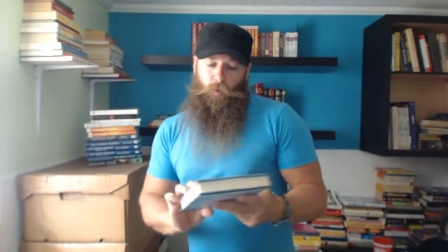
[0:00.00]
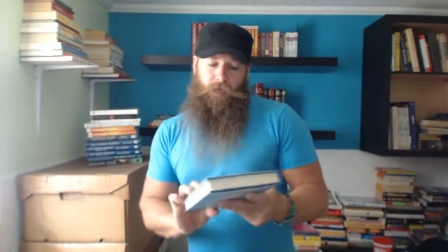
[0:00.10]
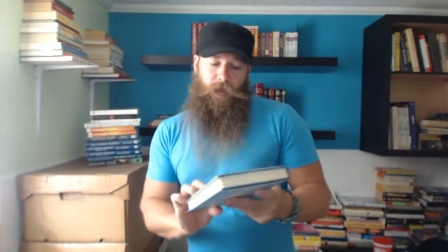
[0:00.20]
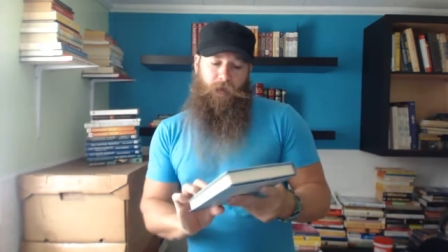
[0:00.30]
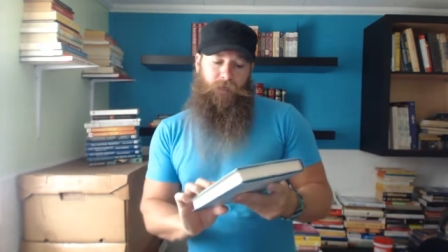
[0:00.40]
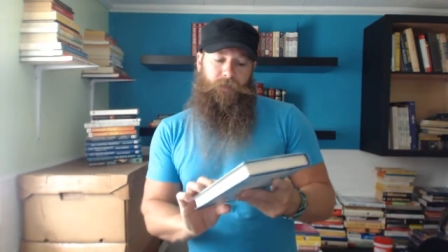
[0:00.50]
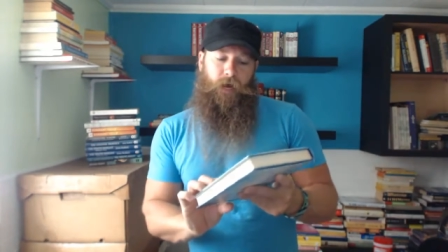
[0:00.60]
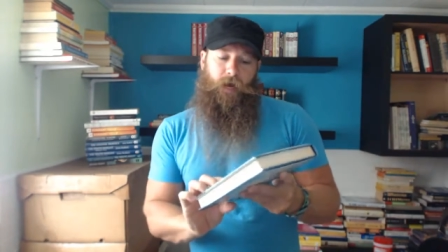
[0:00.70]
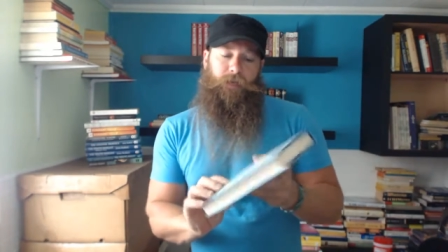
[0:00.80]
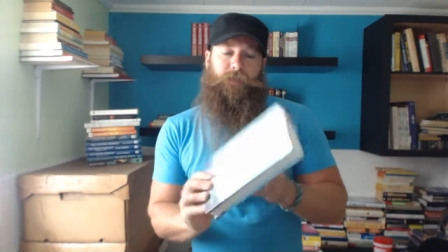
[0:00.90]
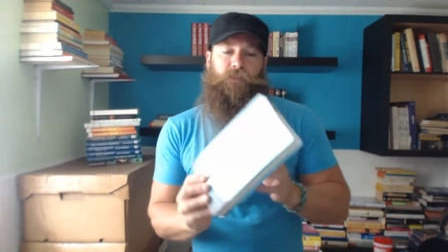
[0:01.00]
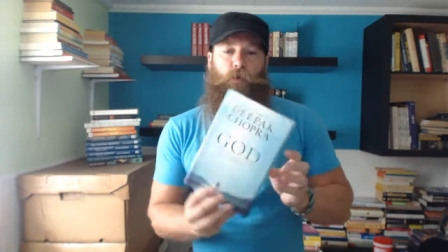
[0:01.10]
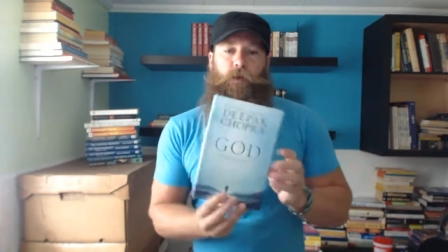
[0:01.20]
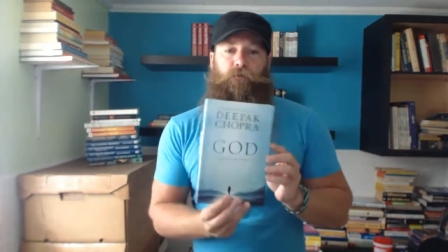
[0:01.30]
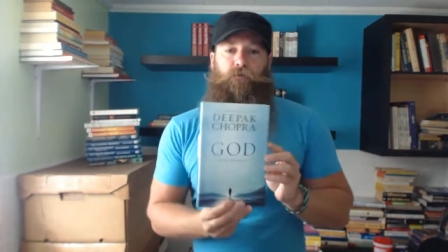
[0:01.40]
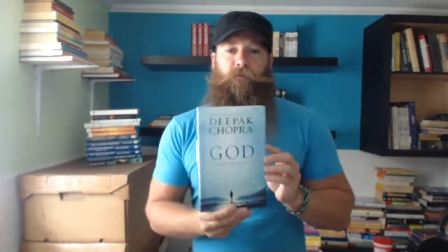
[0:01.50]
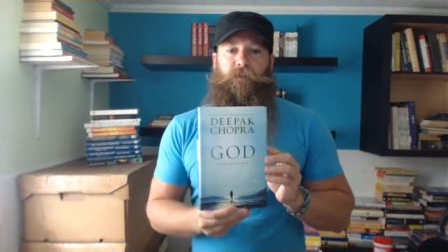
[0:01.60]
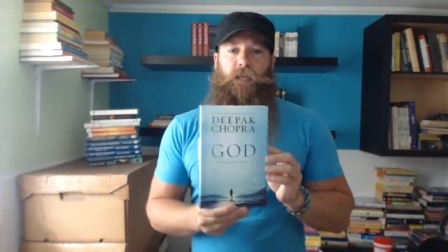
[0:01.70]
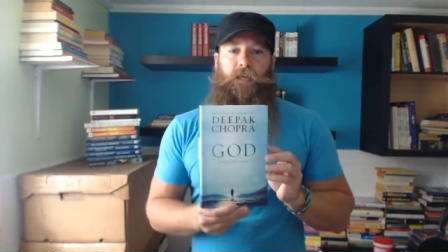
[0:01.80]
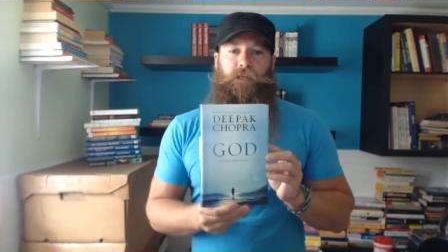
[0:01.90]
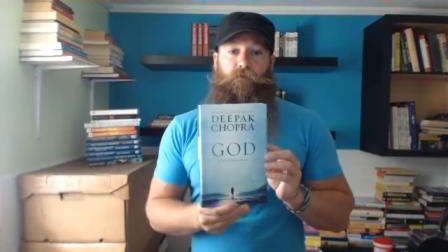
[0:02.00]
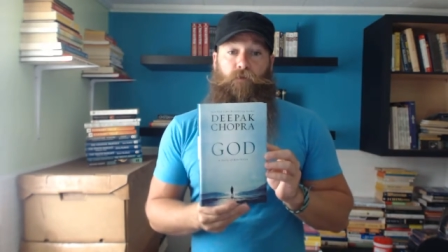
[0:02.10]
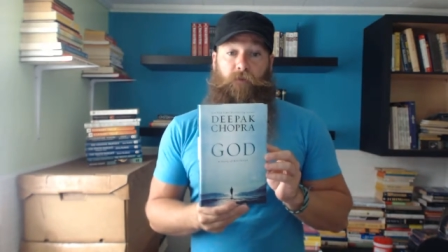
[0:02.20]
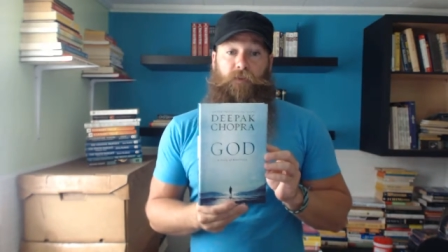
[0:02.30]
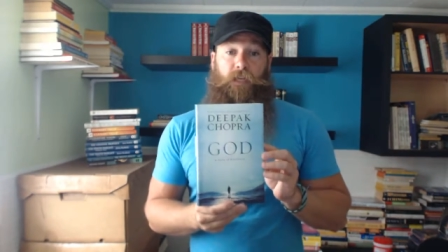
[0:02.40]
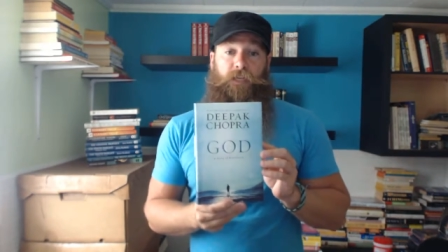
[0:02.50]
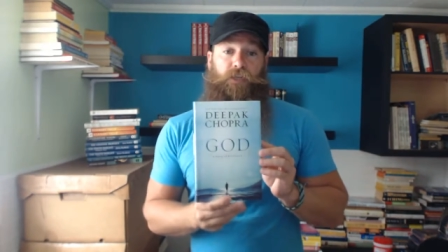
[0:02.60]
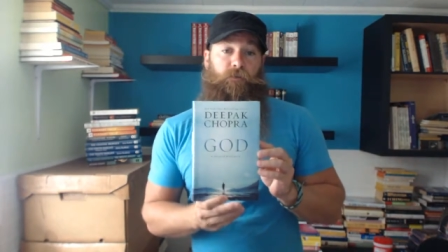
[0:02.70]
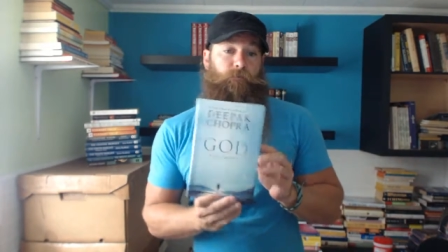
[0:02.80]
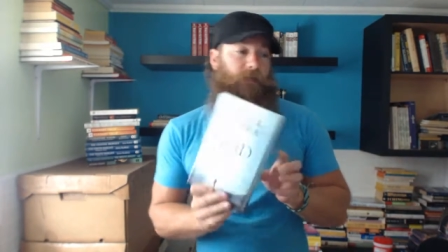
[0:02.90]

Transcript: We got God, A Story of Revelation